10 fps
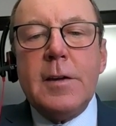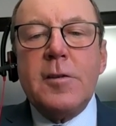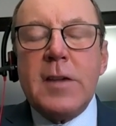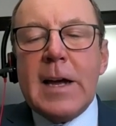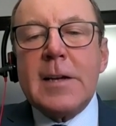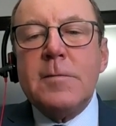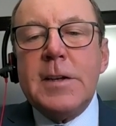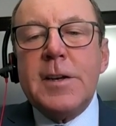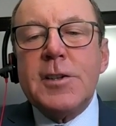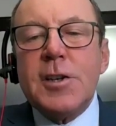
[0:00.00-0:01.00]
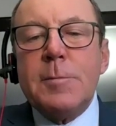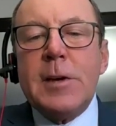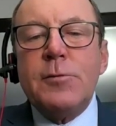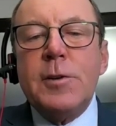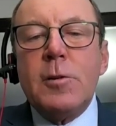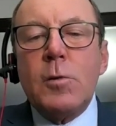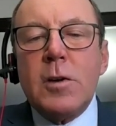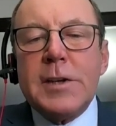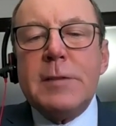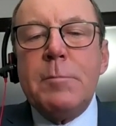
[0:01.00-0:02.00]
This lack of leadership has
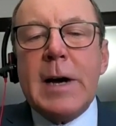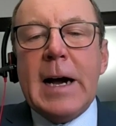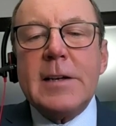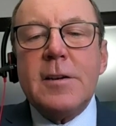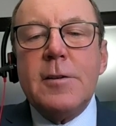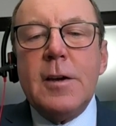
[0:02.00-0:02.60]
real-world impact.